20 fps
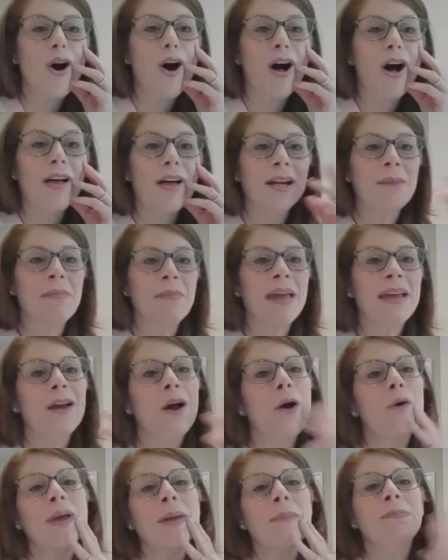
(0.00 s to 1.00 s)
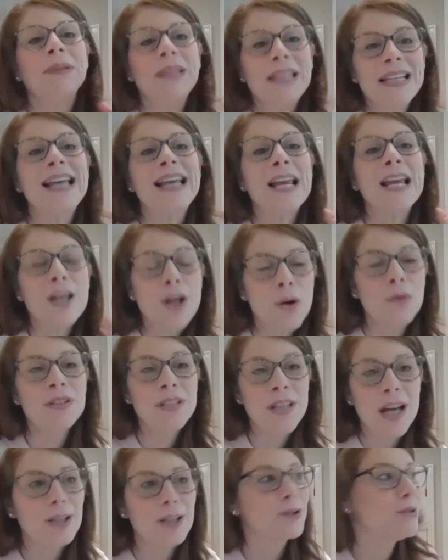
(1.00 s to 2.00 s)
call and I'm like, okay, please, I know the
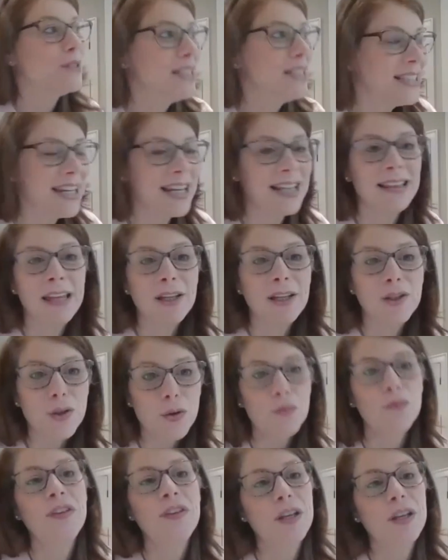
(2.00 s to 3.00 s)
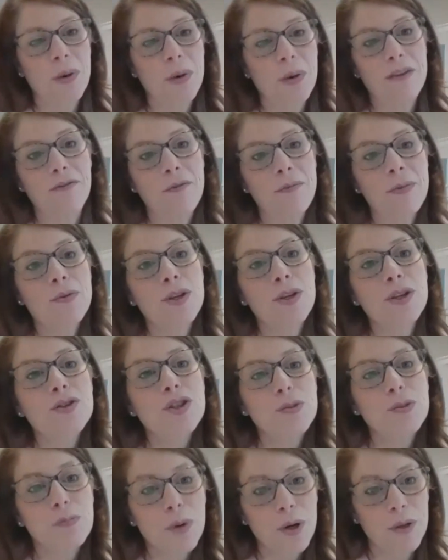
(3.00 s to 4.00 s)
doctor is sitting like 2 feet away from you. Can you
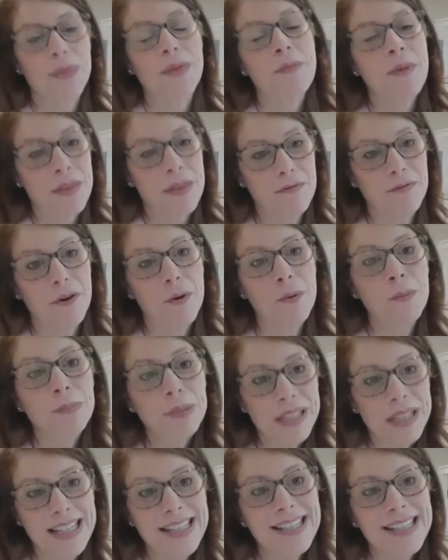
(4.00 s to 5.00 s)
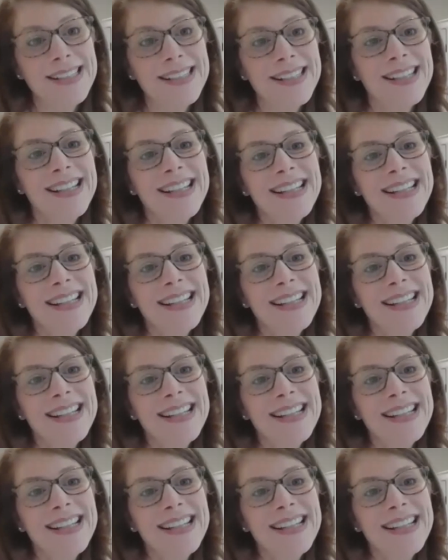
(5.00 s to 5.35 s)
just put them on the phone, please?